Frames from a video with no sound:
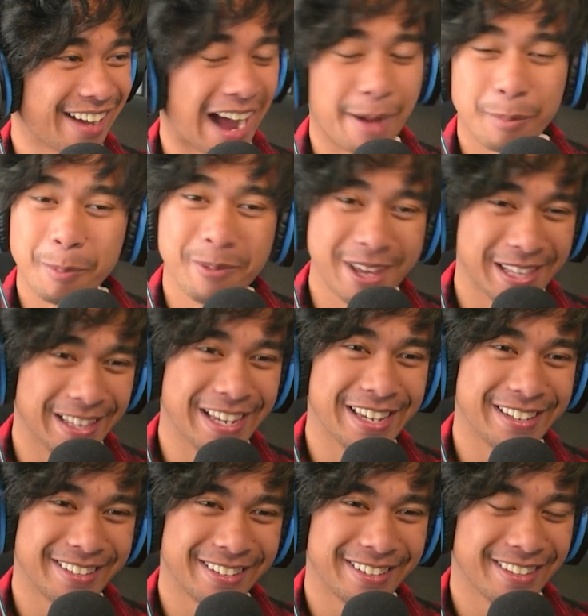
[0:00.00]
I'm a bit
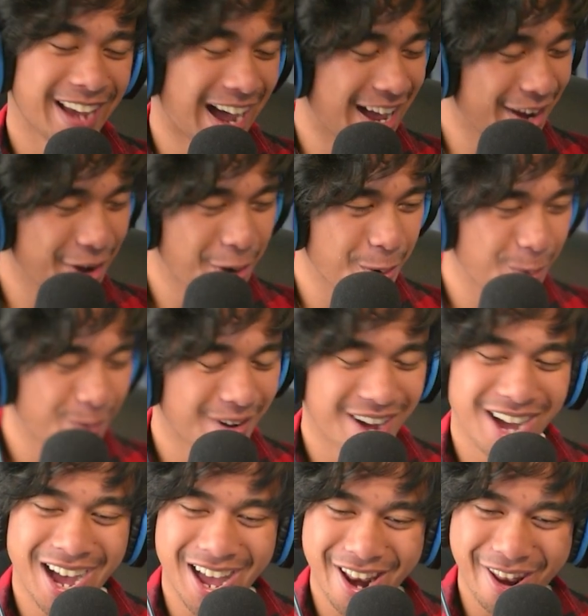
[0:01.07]
late. I know.
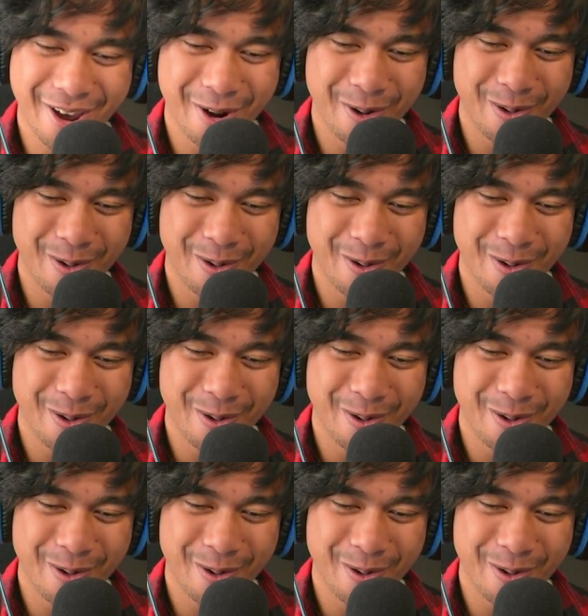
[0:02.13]
I know.